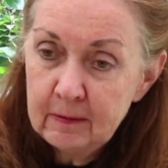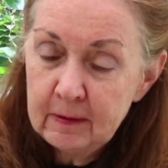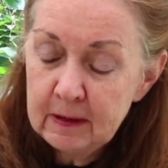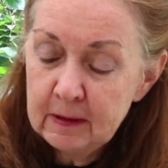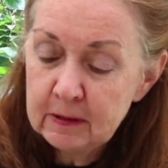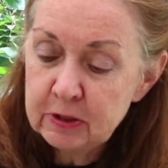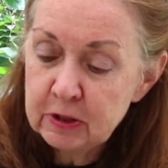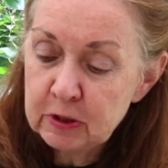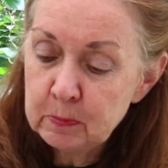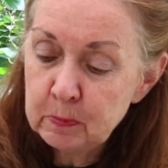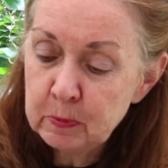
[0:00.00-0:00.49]

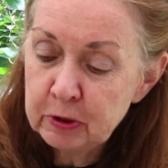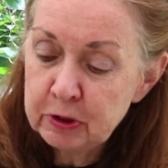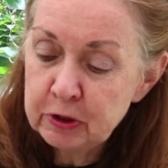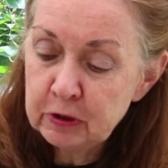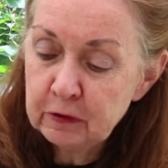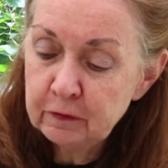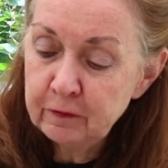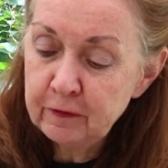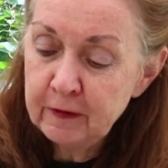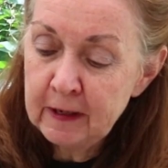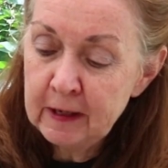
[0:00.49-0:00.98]
You just put
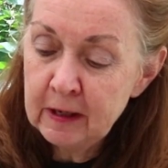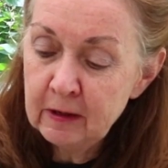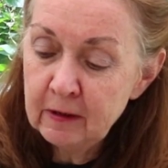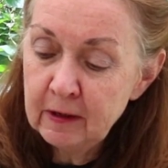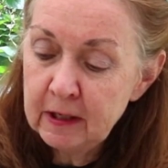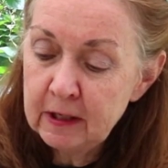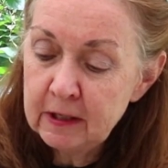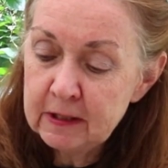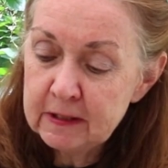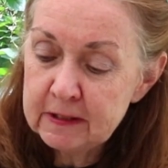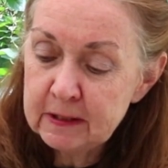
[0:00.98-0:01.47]
your finger
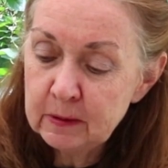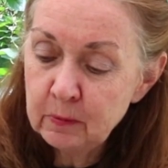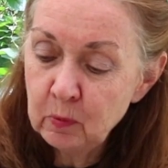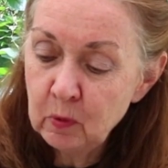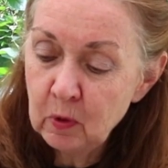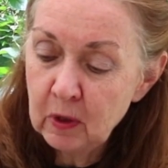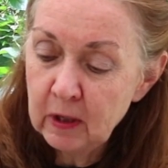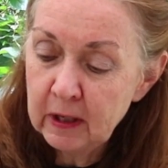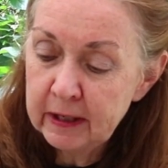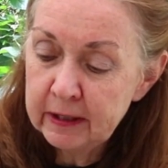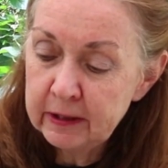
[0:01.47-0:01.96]
into some
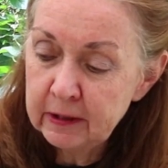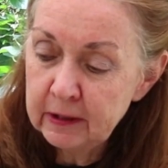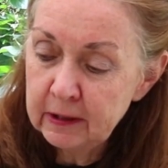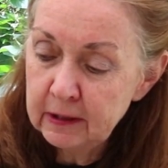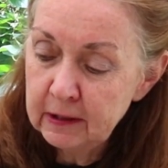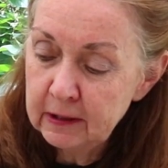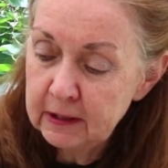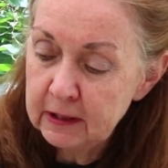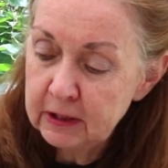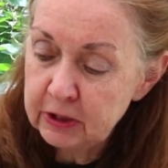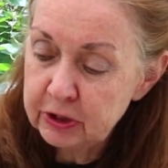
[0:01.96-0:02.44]
water,
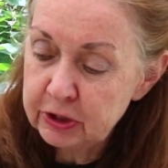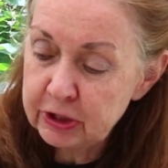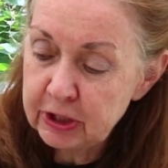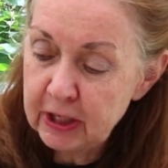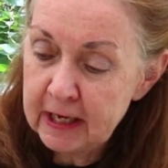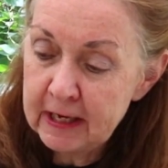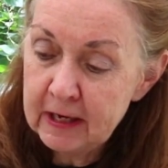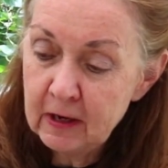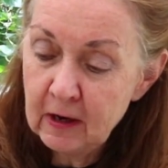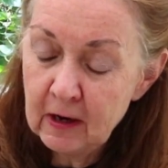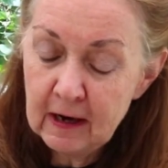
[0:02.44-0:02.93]

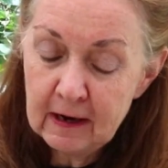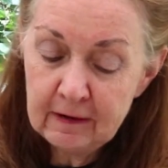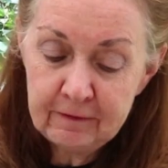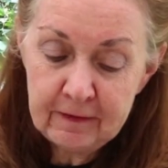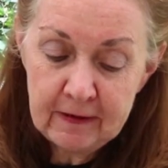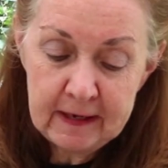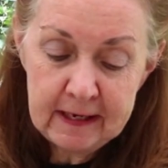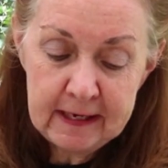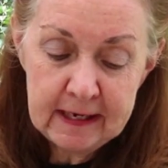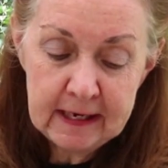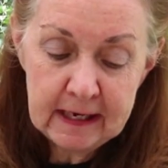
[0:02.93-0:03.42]
shake off
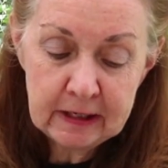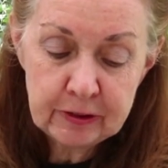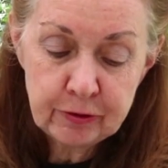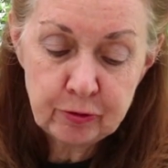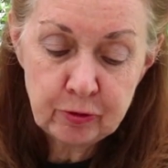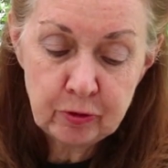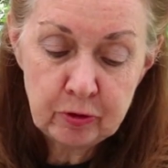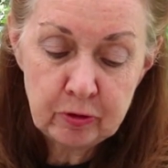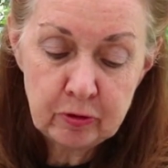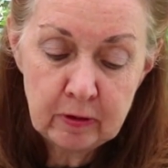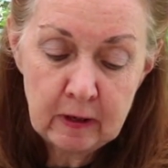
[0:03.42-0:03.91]
any
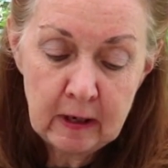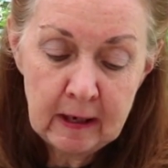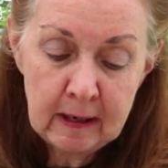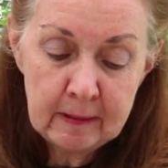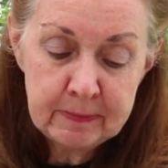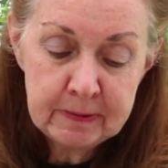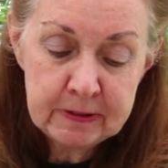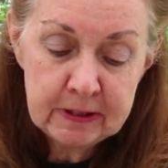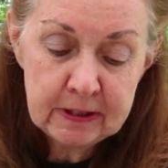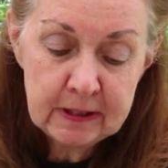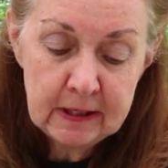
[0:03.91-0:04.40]
extra
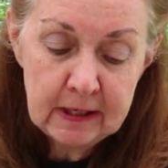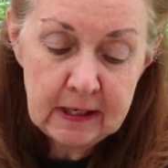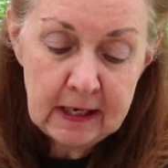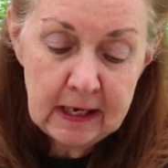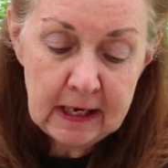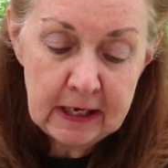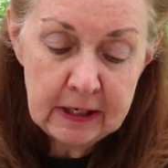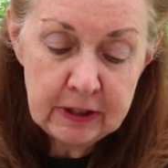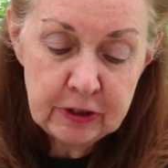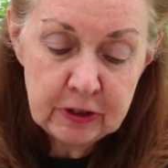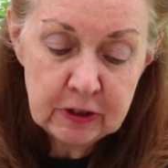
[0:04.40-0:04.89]
drops
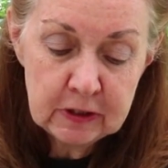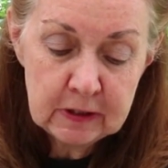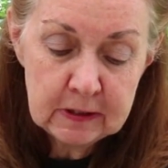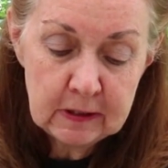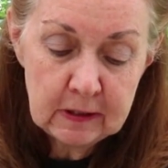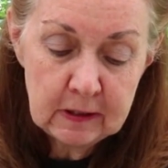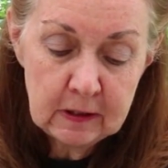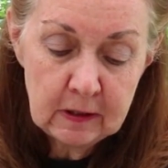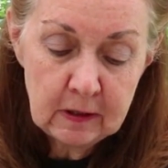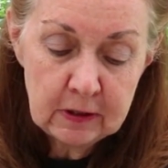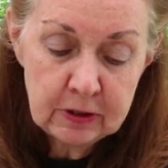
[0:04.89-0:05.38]
and
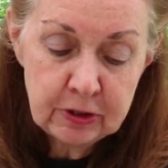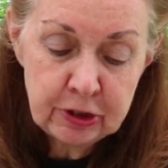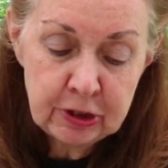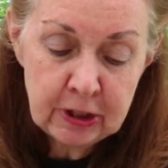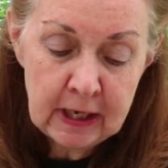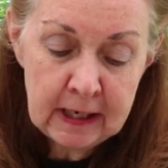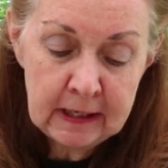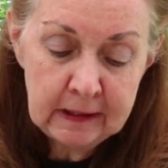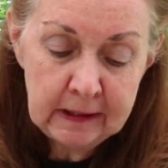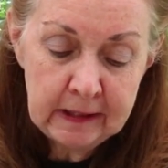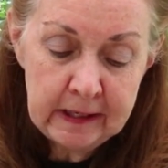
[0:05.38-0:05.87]
just
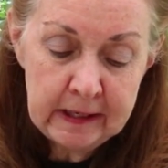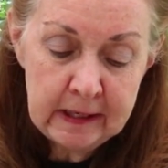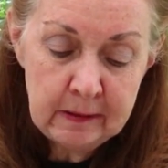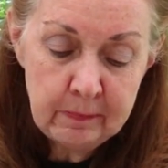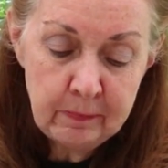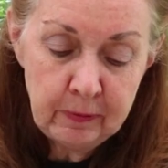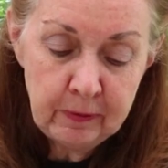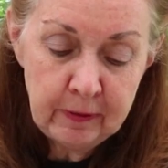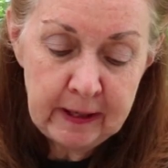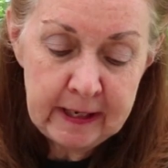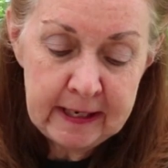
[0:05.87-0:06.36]
gently
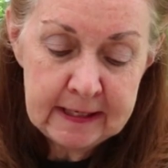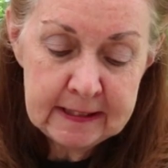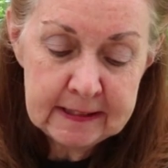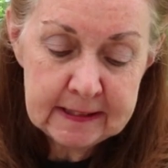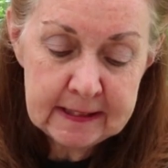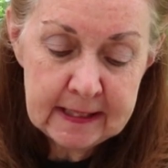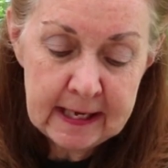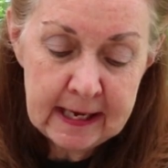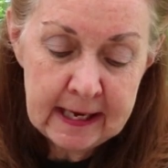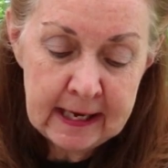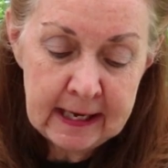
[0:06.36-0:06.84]

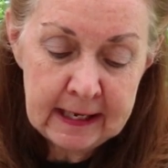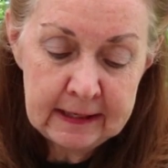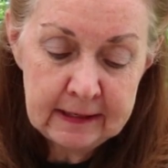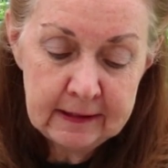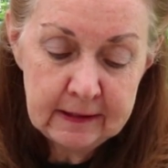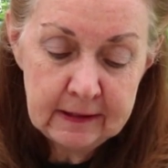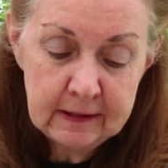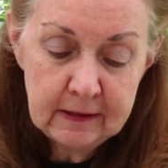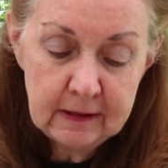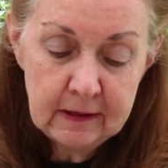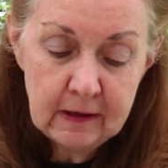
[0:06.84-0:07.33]
place that
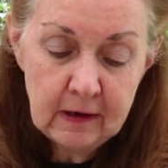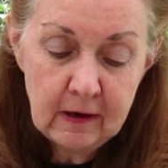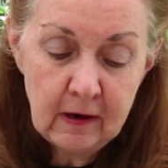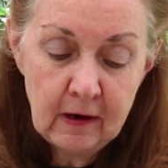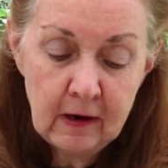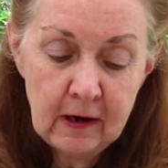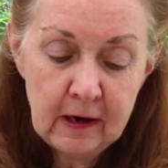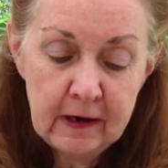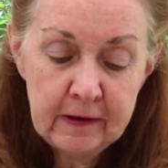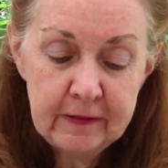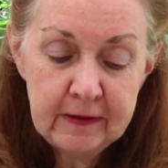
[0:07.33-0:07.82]

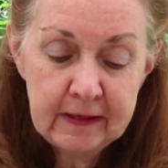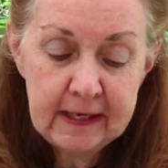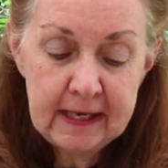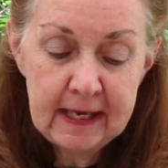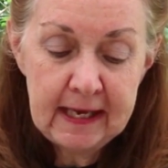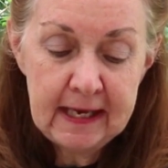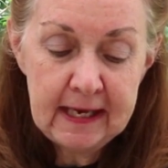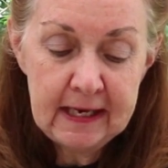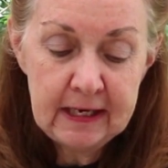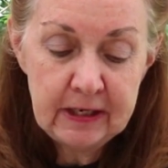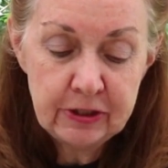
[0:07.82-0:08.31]
on the
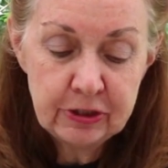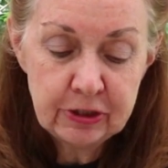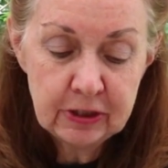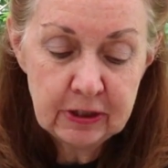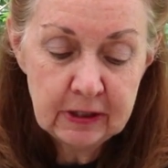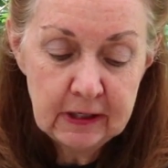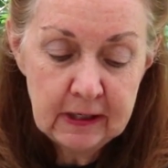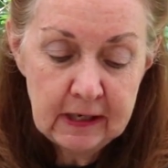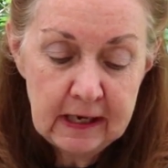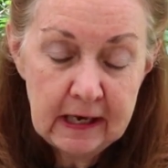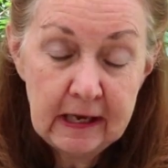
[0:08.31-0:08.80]
cage
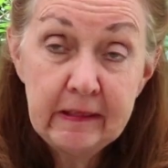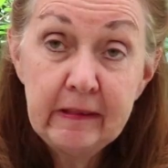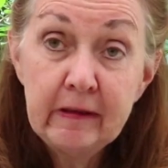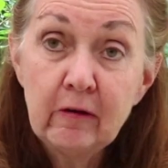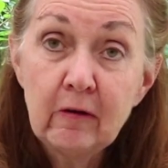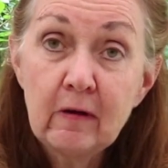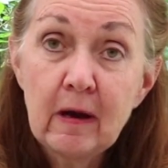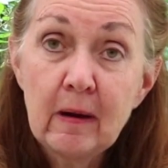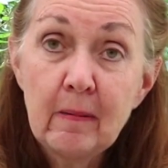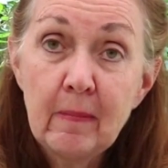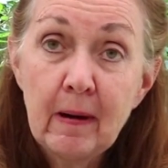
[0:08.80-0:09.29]
and
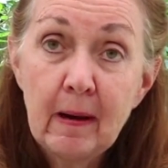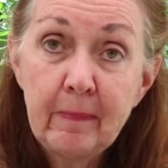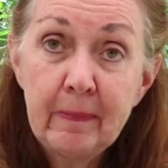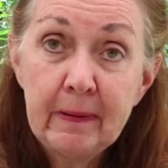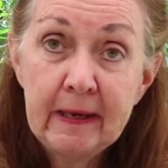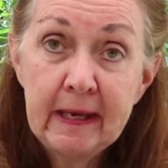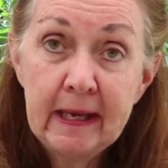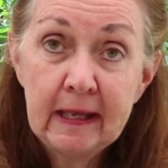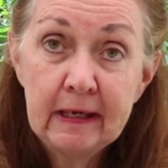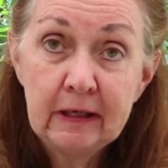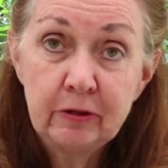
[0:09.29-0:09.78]
they'll come up
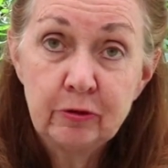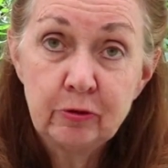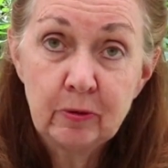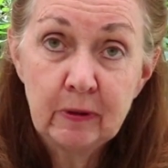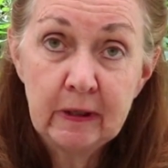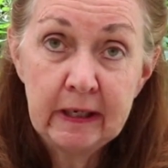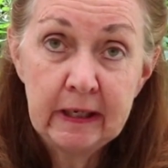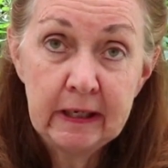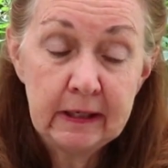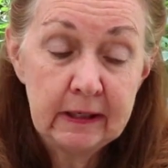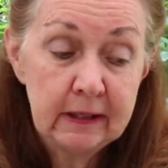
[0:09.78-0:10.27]
and get a
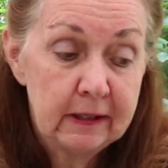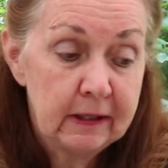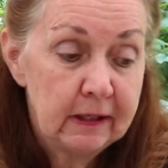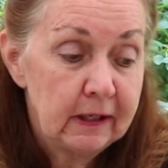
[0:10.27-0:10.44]
drink.